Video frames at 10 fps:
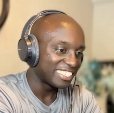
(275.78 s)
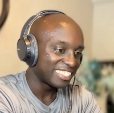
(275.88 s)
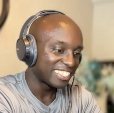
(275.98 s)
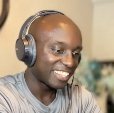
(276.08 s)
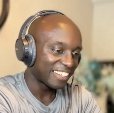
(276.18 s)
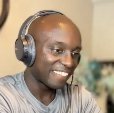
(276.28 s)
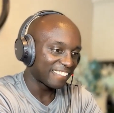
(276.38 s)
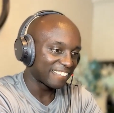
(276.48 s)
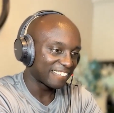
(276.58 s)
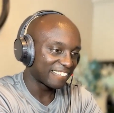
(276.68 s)

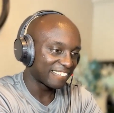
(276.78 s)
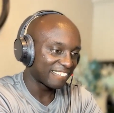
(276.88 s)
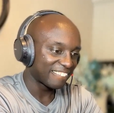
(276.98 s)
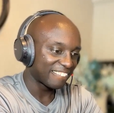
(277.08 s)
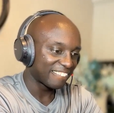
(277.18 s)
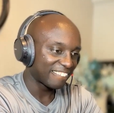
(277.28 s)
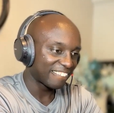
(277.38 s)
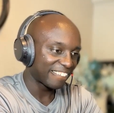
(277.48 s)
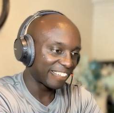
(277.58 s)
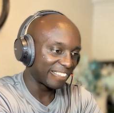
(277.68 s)

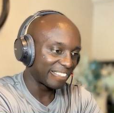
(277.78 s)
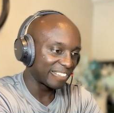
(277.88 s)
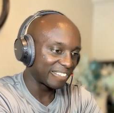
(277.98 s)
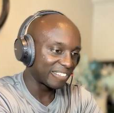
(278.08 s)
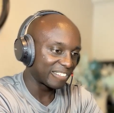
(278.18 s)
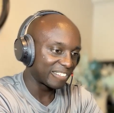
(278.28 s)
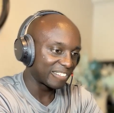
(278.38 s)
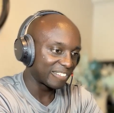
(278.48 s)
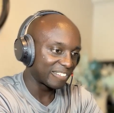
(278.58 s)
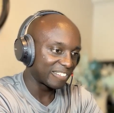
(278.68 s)

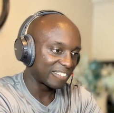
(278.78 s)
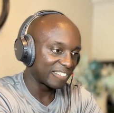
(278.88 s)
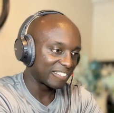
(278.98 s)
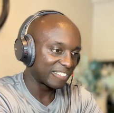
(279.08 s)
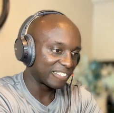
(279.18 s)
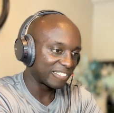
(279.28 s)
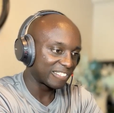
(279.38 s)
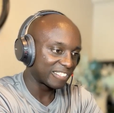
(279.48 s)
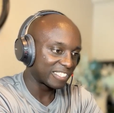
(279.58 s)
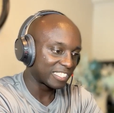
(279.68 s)

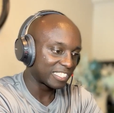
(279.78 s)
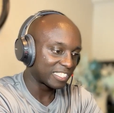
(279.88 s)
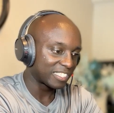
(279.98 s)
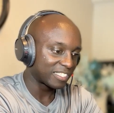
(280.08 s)
[no speech]